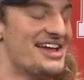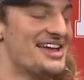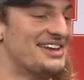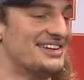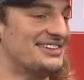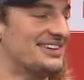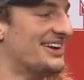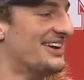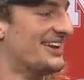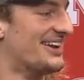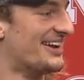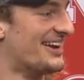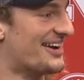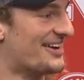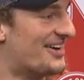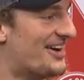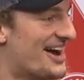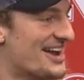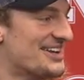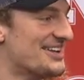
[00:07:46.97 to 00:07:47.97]
He didn't at
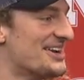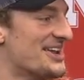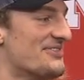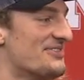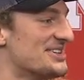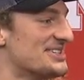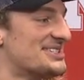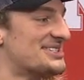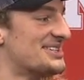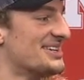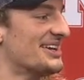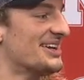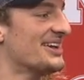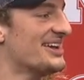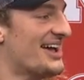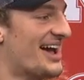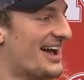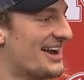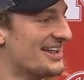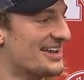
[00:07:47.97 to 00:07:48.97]
all. I didn't see
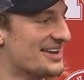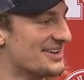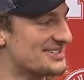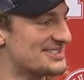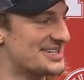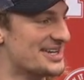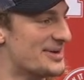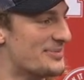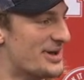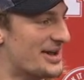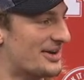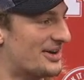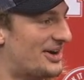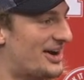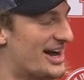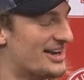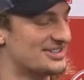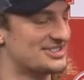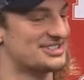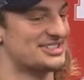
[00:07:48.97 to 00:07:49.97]
him at all.
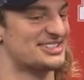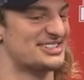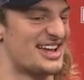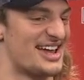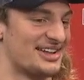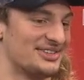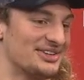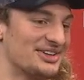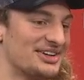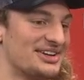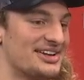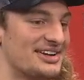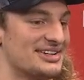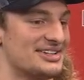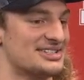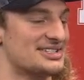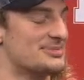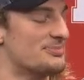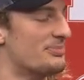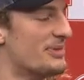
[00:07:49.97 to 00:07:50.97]
I was just like looking
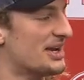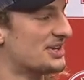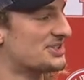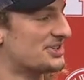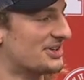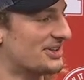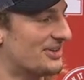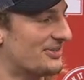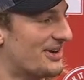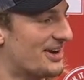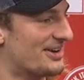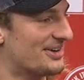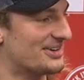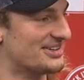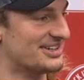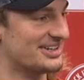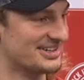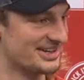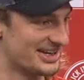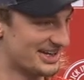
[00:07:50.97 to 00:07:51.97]
to make sure the runner
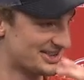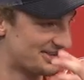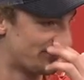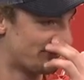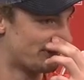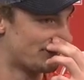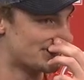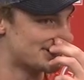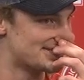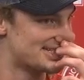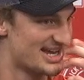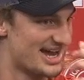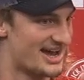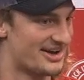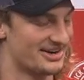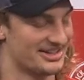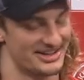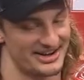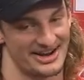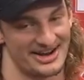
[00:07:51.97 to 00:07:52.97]
didn't get the first
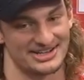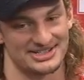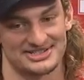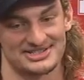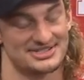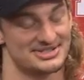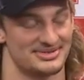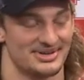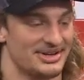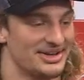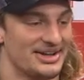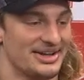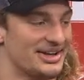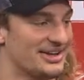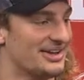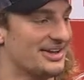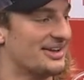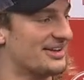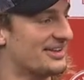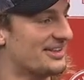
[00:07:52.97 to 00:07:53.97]
down, and then I
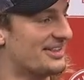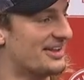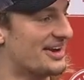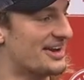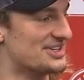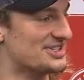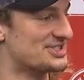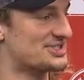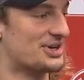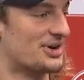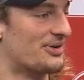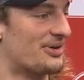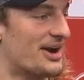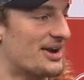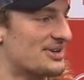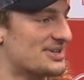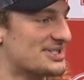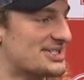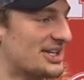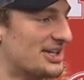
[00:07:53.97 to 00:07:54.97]
just turned
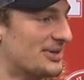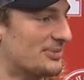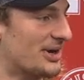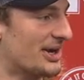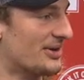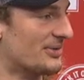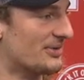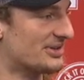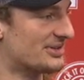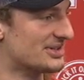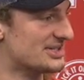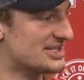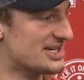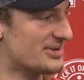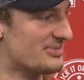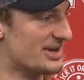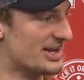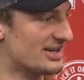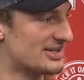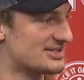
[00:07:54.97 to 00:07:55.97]
around to celebrate it with the
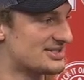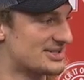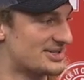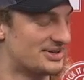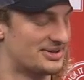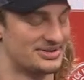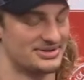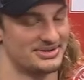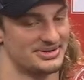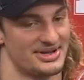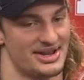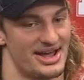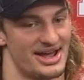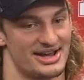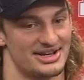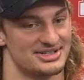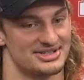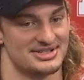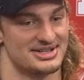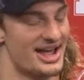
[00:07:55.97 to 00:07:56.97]
teammates. So yeah,
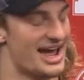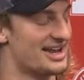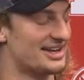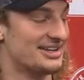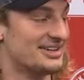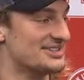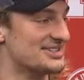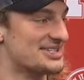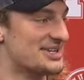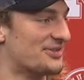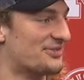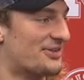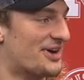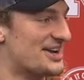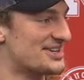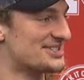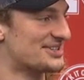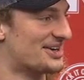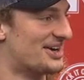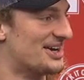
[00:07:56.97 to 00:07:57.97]
I didn't see
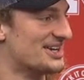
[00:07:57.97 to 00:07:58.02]
Frost at all.